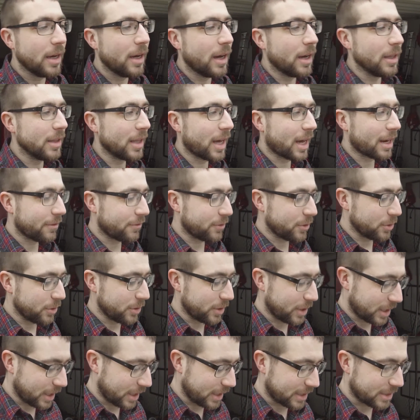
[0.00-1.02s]
A lot of
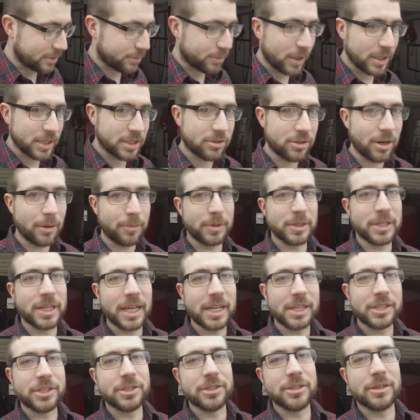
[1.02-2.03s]
you expressed
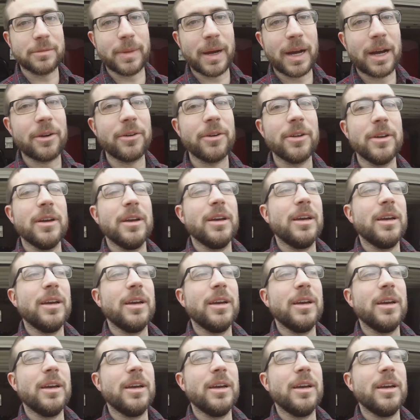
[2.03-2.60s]
trepidation about